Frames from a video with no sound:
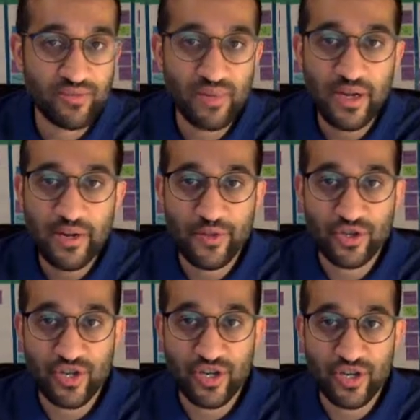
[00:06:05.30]
There's our
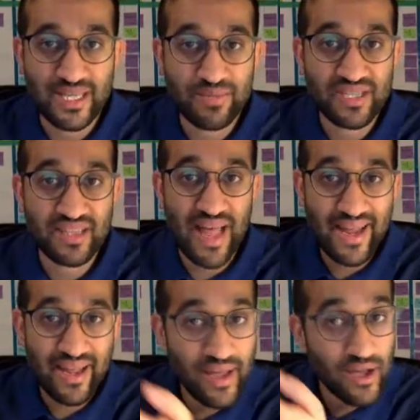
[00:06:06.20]
team Slack
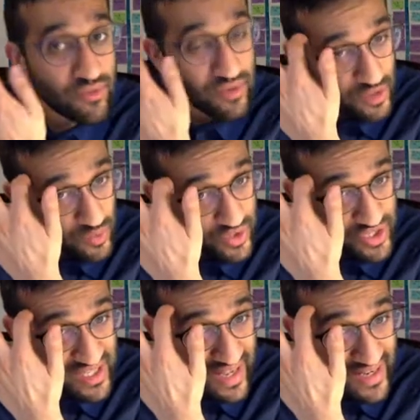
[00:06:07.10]
account, which
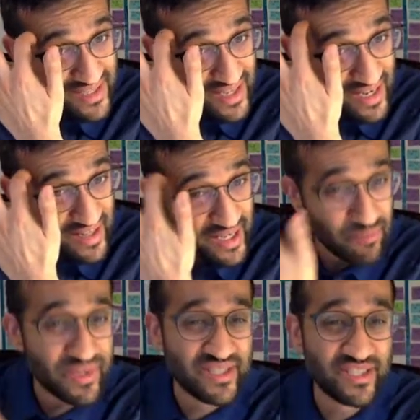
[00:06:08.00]
Slack is kind of like a
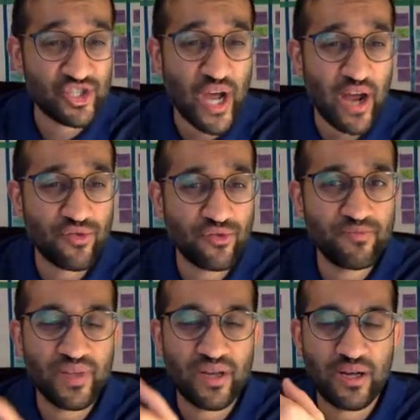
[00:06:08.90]
business chat room,
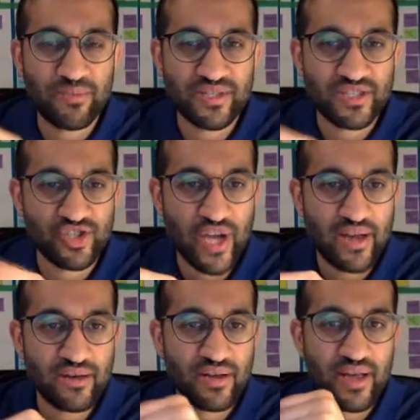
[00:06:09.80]
business chat
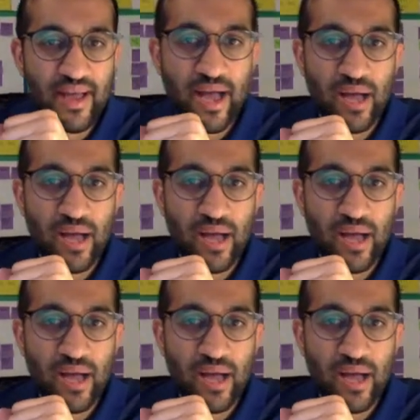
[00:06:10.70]
app.